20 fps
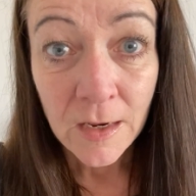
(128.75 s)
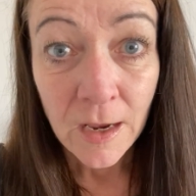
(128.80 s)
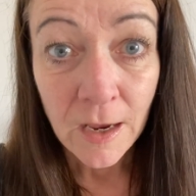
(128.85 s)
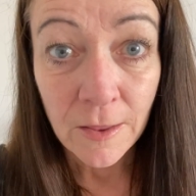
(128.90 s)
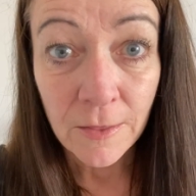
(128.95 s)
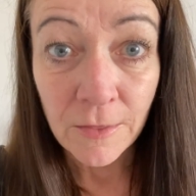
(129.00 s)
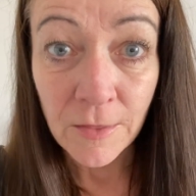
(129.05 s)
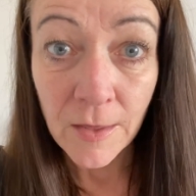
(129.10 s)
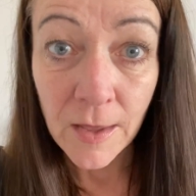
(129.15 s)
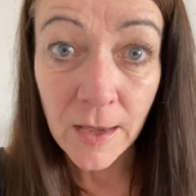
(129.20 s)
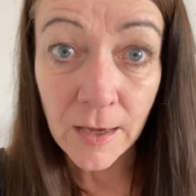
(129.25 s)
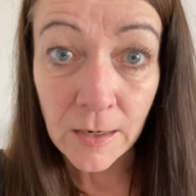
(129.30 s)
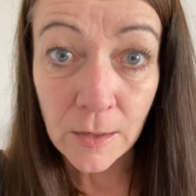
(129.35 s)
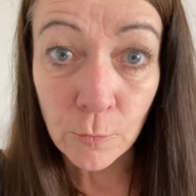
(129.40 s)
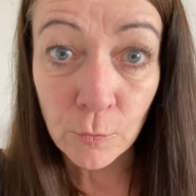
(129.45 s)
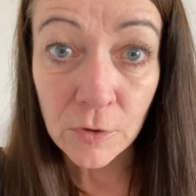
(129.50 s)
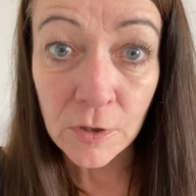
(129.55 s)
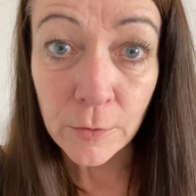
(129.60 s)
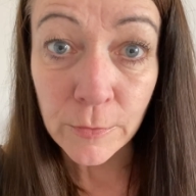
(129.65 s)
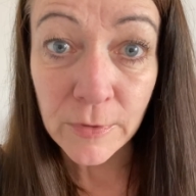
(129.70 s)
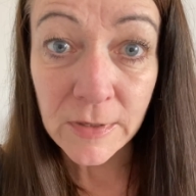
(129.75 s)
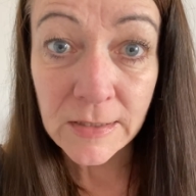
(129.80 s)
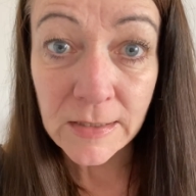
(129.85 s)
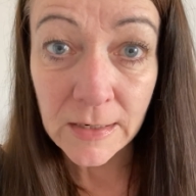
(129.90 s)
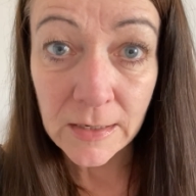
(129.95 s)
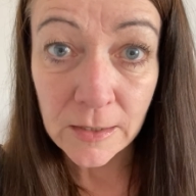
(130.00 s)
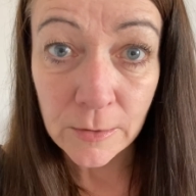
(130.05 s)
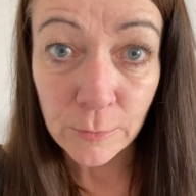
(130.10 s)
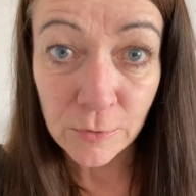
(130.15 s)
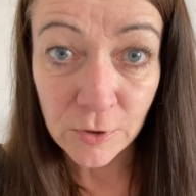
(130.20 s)
and they will know
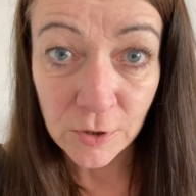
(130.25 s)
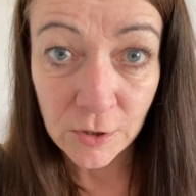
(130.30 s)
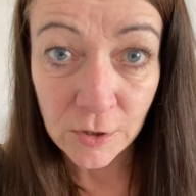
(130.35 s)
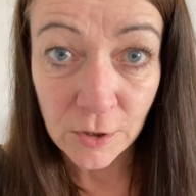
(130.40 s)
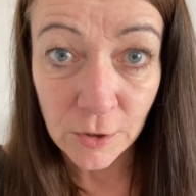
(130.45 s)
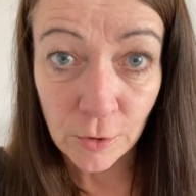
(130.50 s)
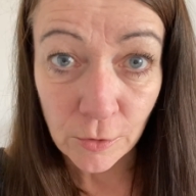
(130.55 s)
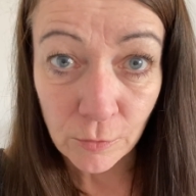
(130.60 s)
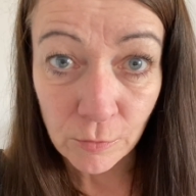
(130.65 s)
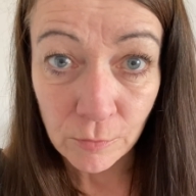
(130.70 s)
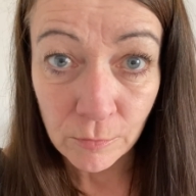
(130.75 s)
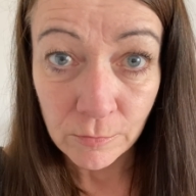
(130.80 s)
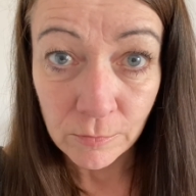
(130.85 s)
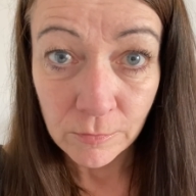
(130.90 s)
exactly what to do.